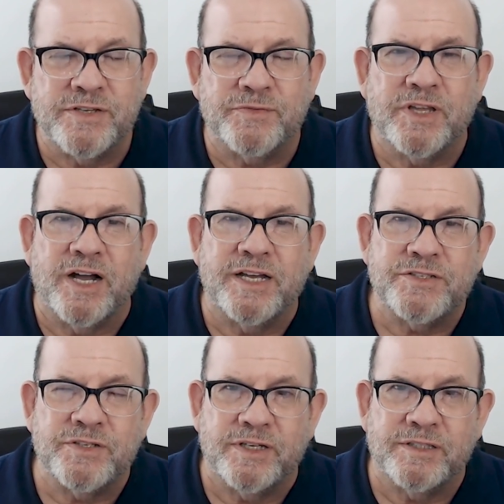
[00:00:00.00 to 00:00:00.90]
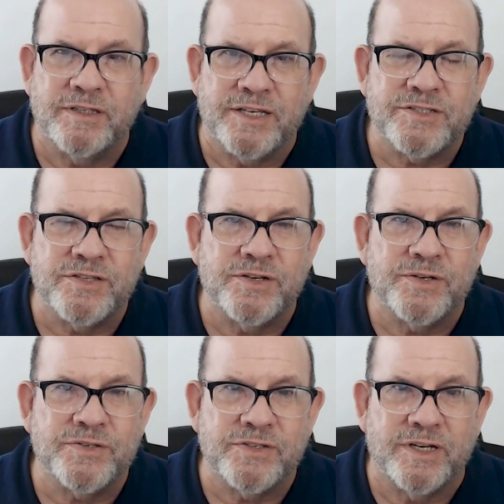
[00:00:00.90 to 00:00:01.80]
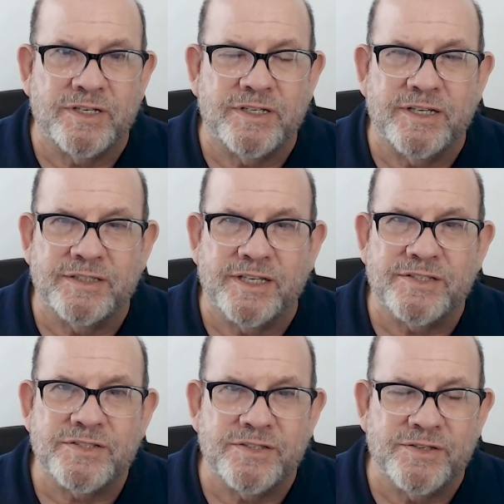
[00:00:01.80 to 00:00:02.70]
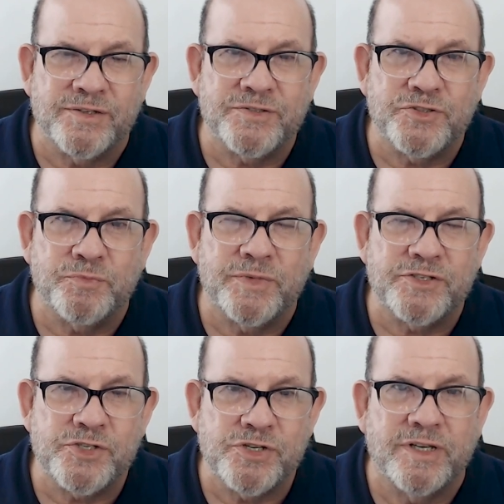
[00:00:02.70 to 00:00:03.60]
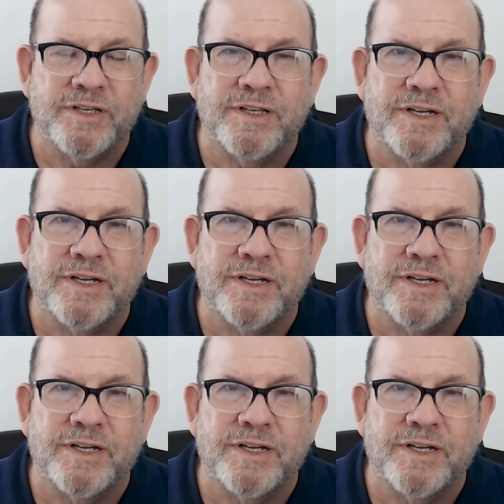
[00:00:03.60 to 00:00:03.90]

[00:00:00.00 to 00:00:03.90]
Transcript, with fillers: civilized, unless there's, uh, unless there's too much